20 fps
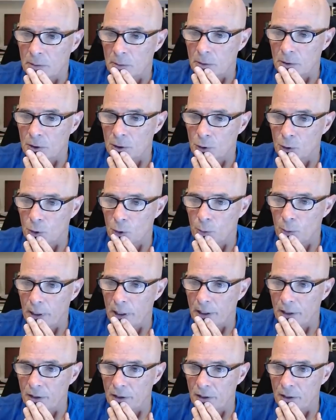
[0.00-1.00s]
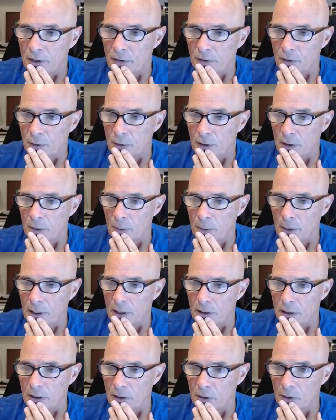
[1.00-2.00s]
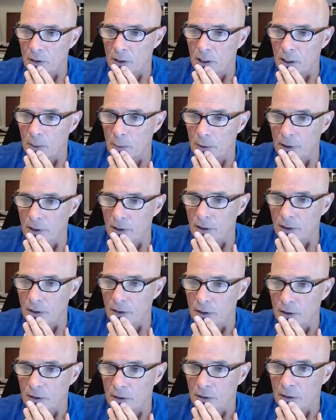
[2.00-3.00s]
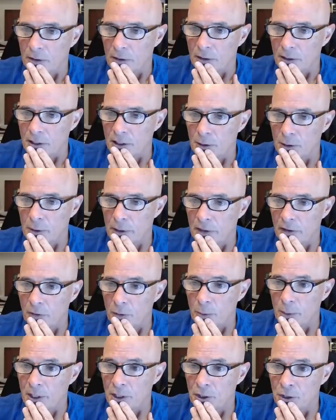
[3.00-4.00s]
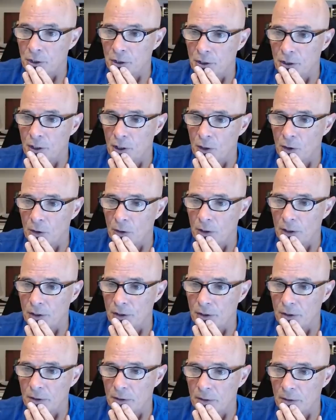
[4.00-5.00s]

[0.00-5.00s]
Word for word: Let's scroll back and see if you had made another comment to see what everybody should know because